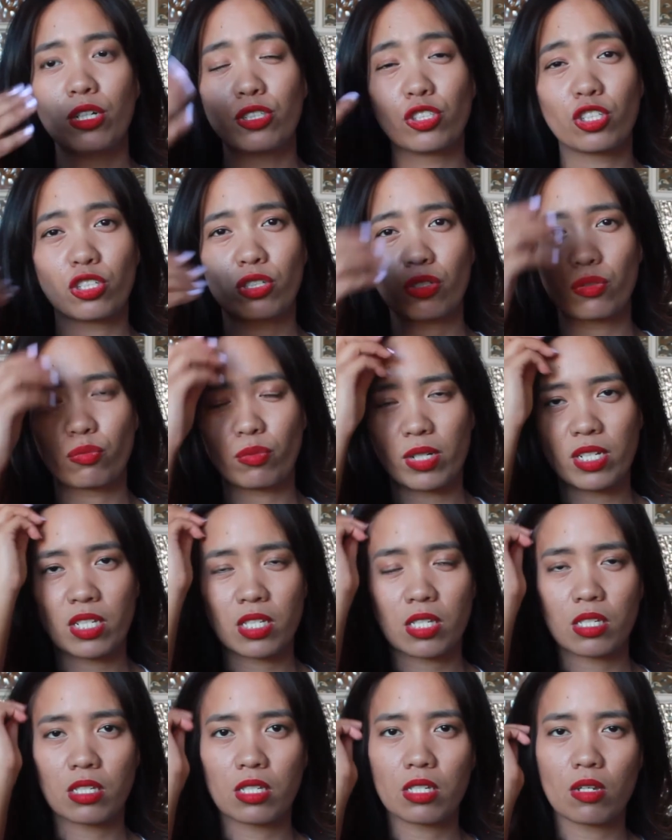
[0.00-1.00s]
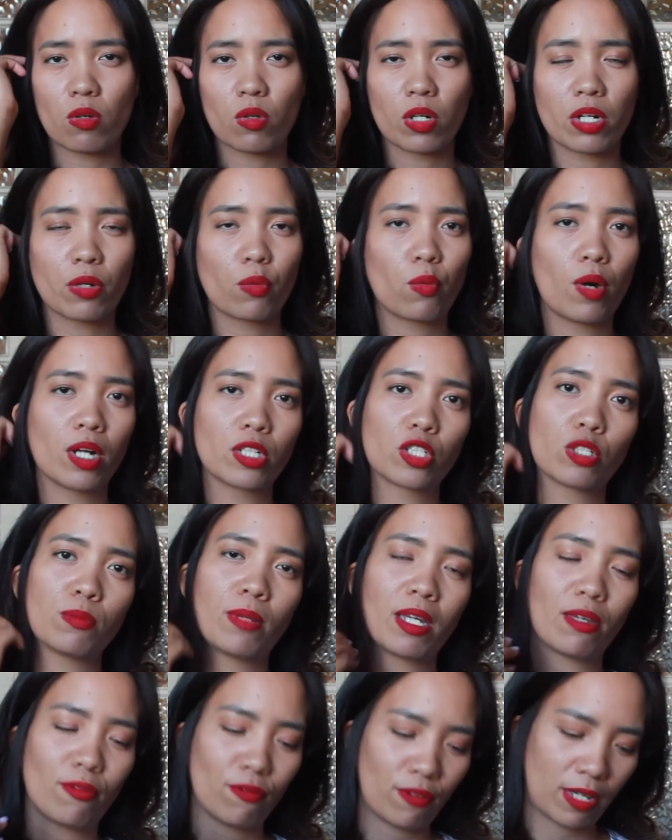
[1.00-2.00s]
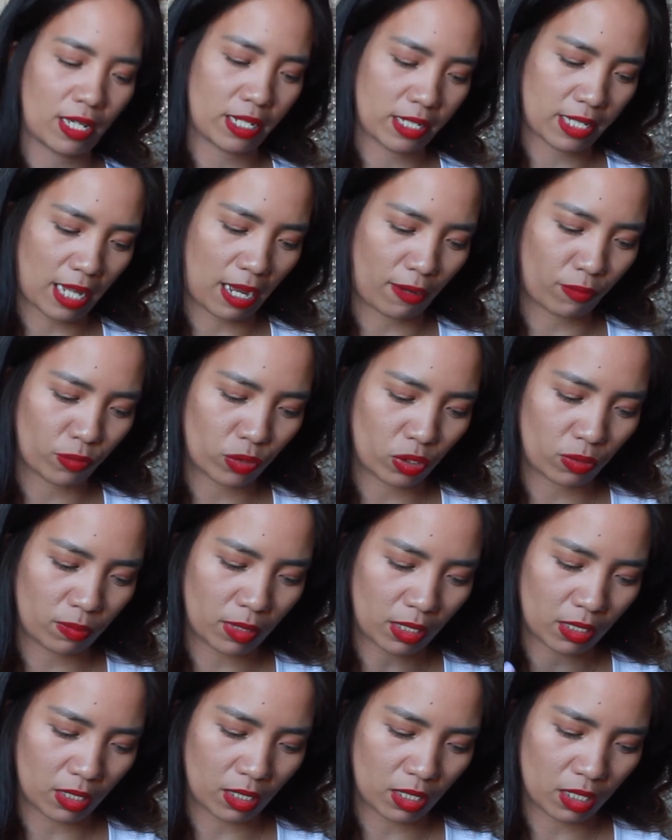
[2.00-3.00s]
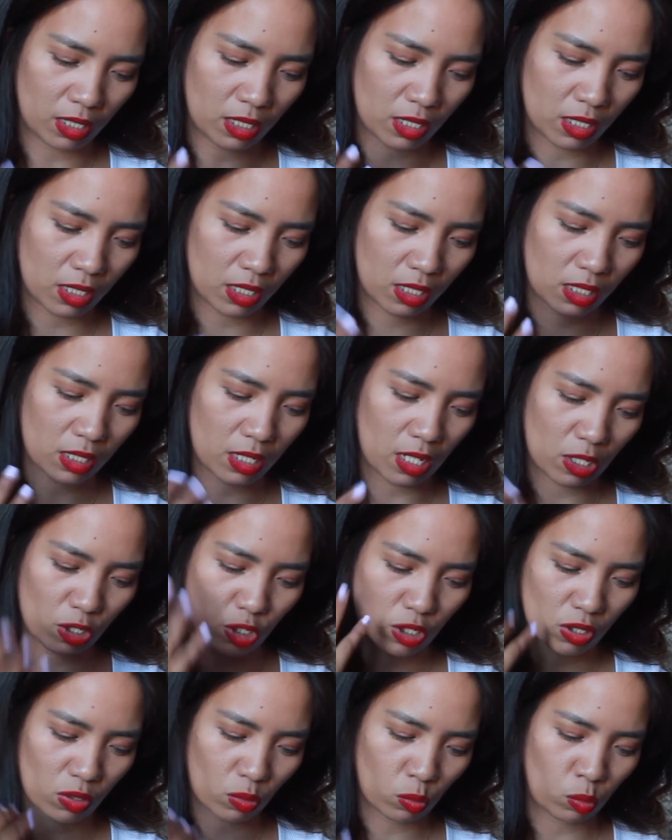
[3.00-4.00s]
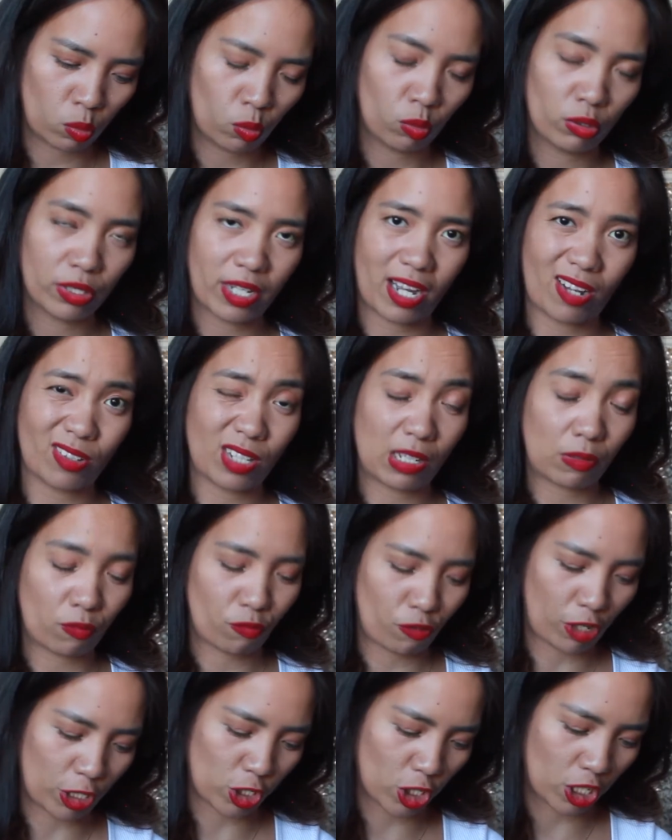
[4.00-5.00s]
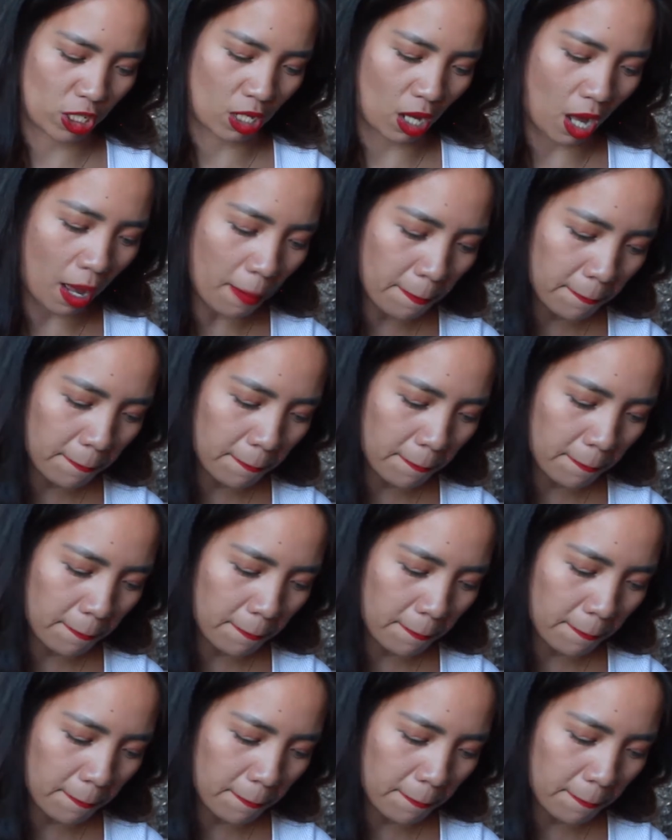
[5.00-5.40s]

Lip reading: just rinse or wash my face after, because just to cool down and freshen up.